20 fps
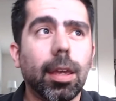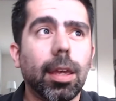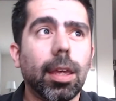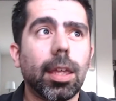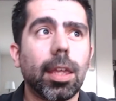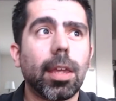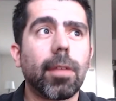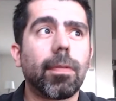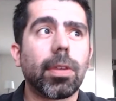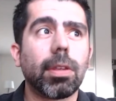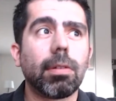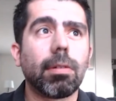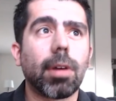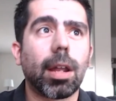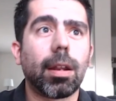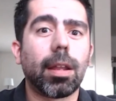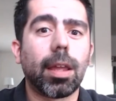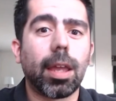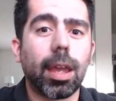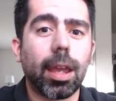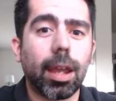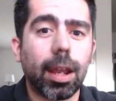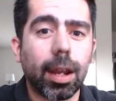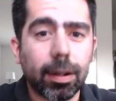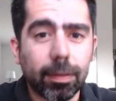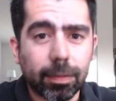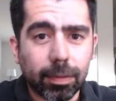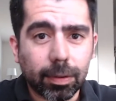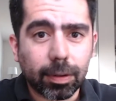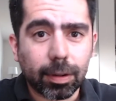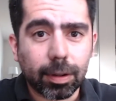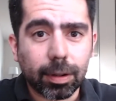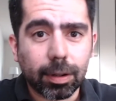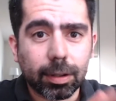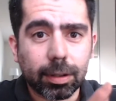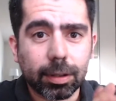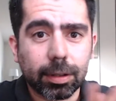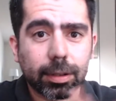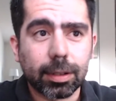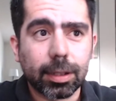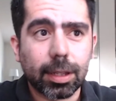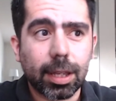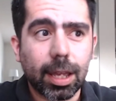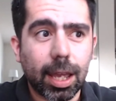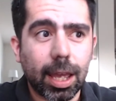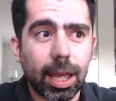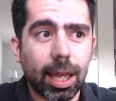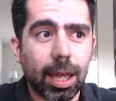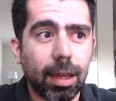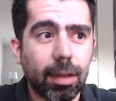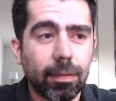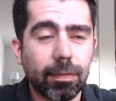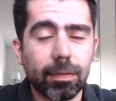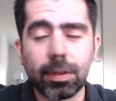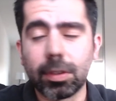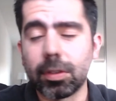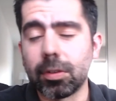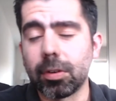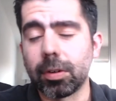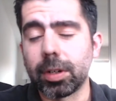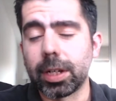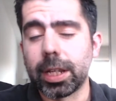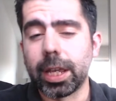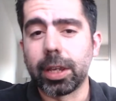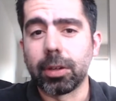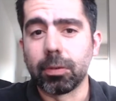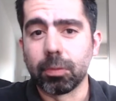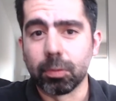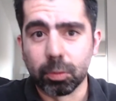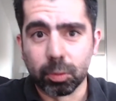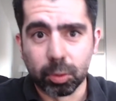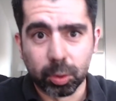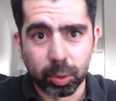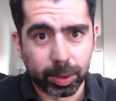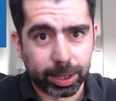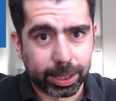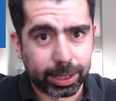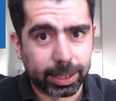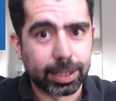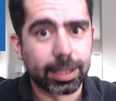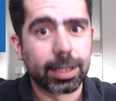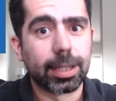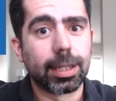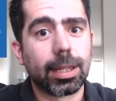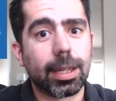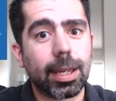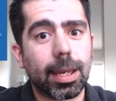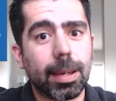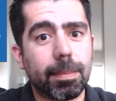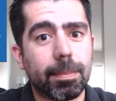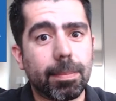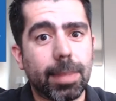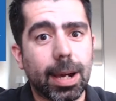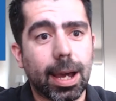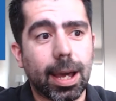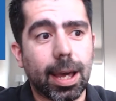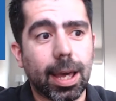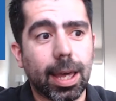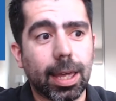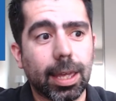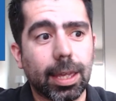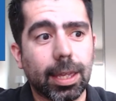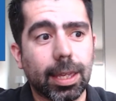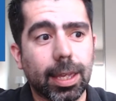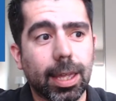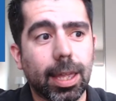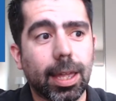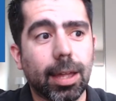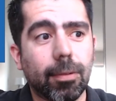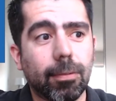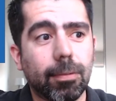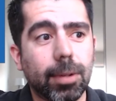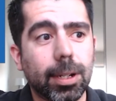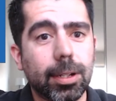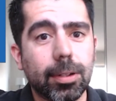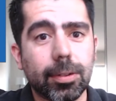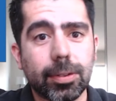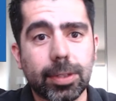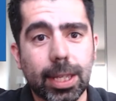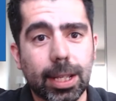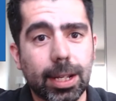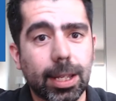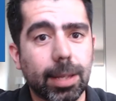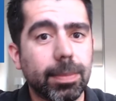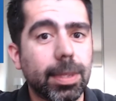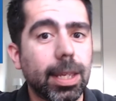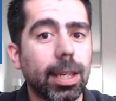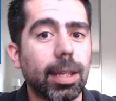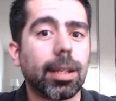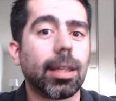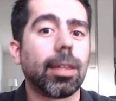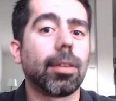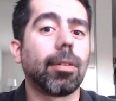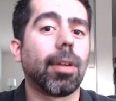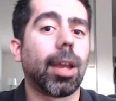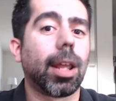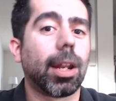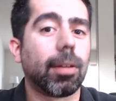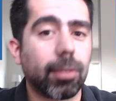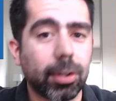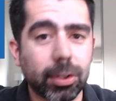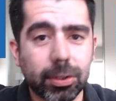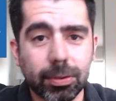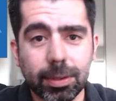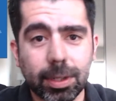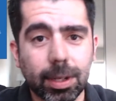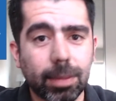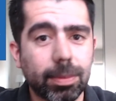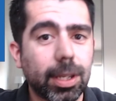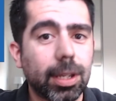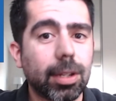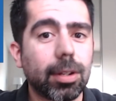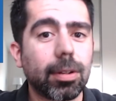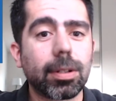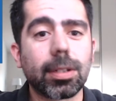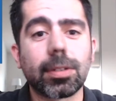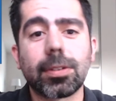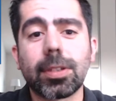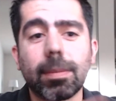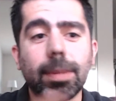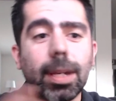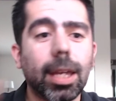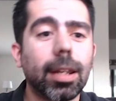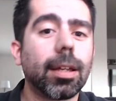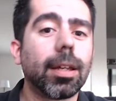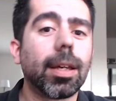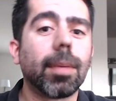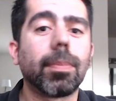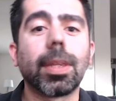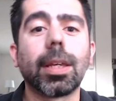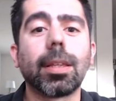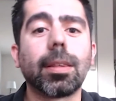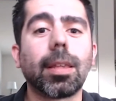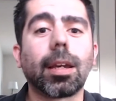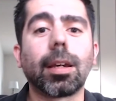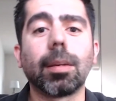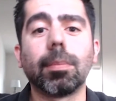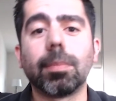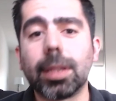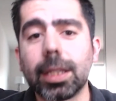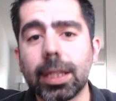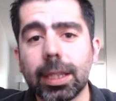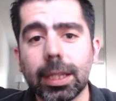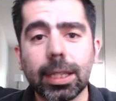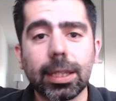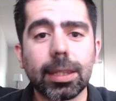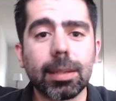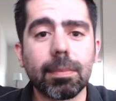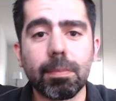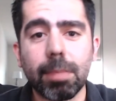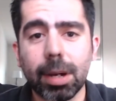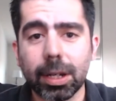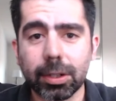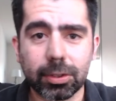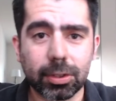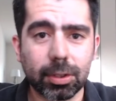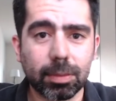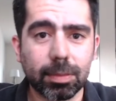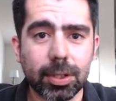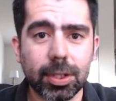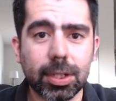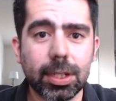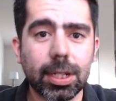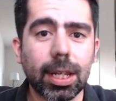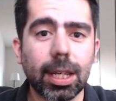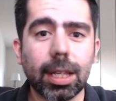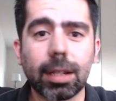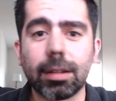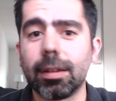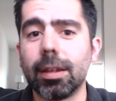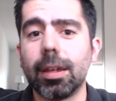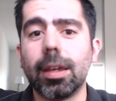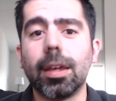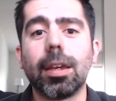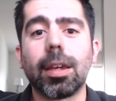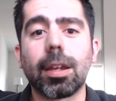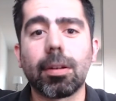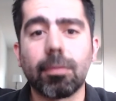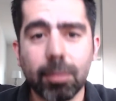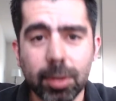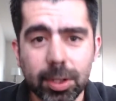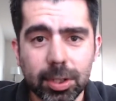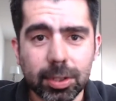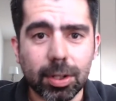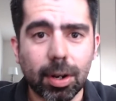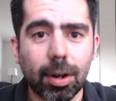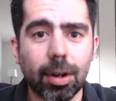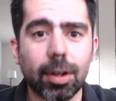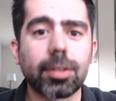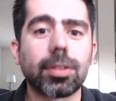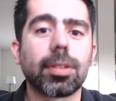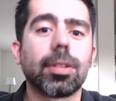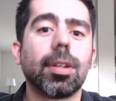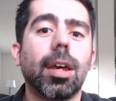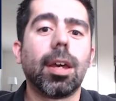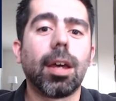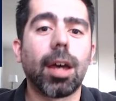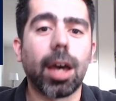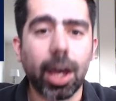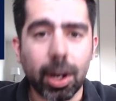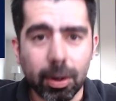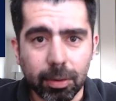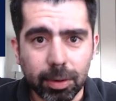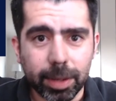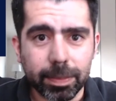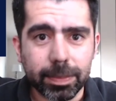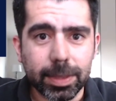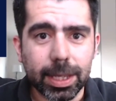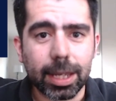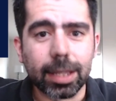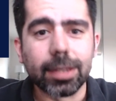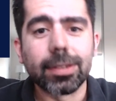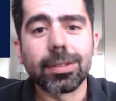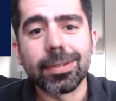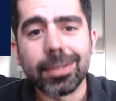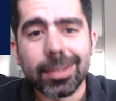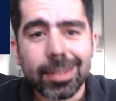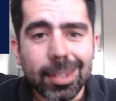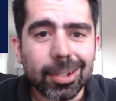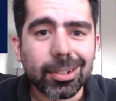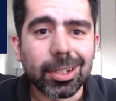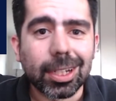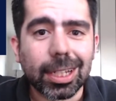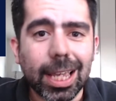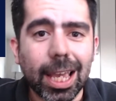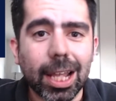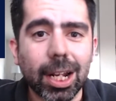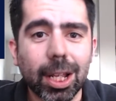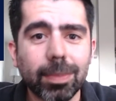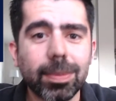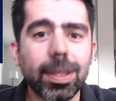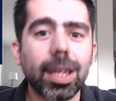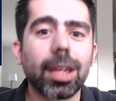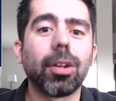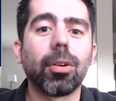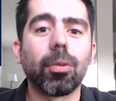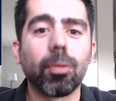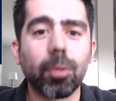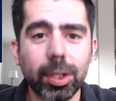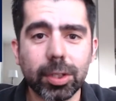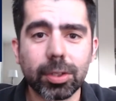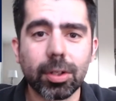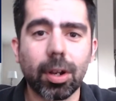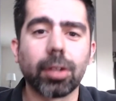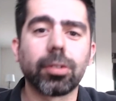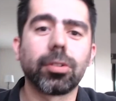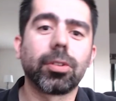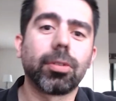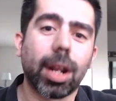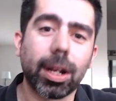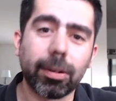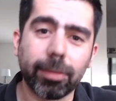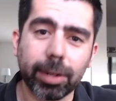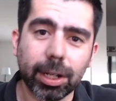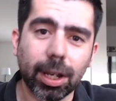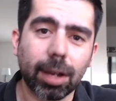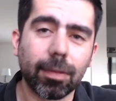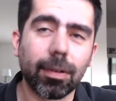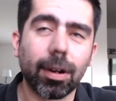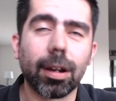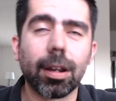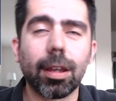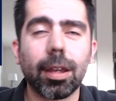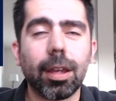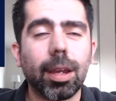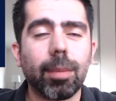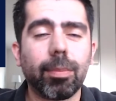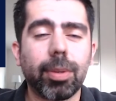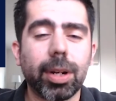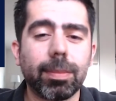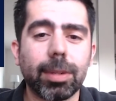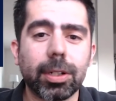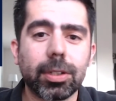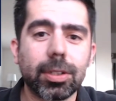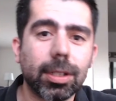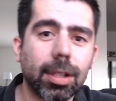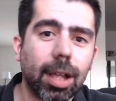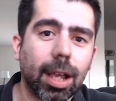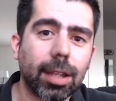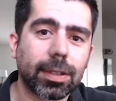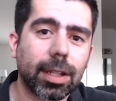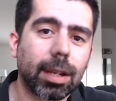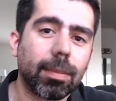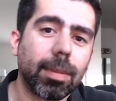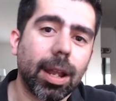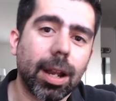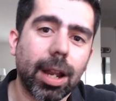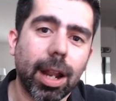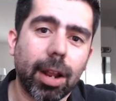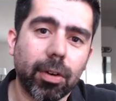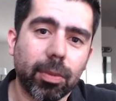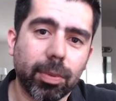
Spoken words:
if you had ever had your day ruined by a Windows 10 update, either anniversary update or just some kind of update that completely debunks your machine. It restarts, auto updates, tells you it can't update, restarts, try to recover. Pretty much you lost like about an hour of